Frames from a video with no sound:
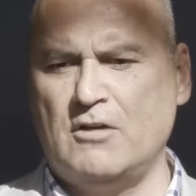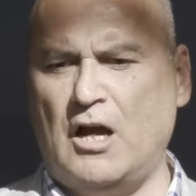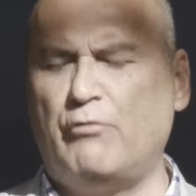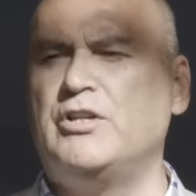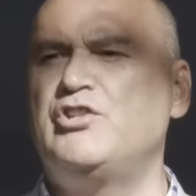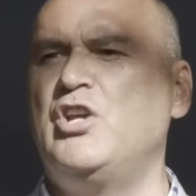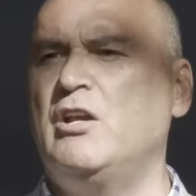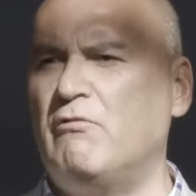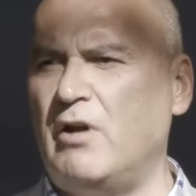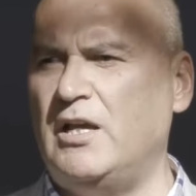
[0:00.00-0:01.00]
a
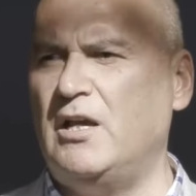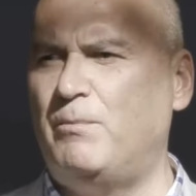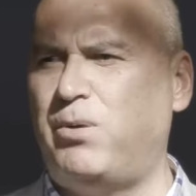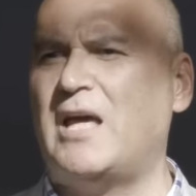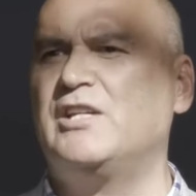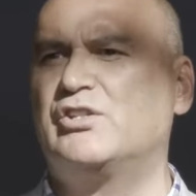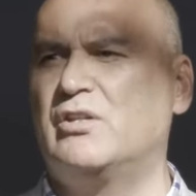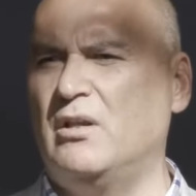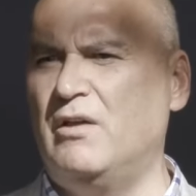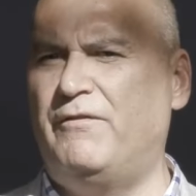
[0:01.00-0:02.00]
regenerated place
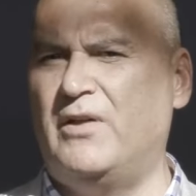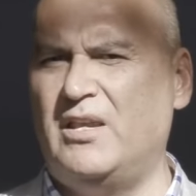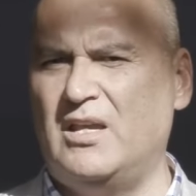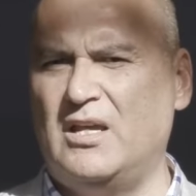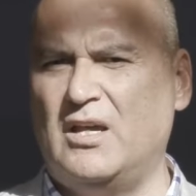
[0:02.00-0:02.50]
to live in,